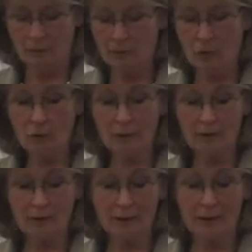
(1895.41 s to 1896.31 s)
For
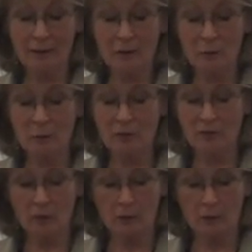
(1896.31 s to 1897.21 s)
it, I'll
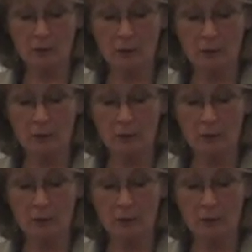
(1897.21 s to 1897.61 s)
whiz on.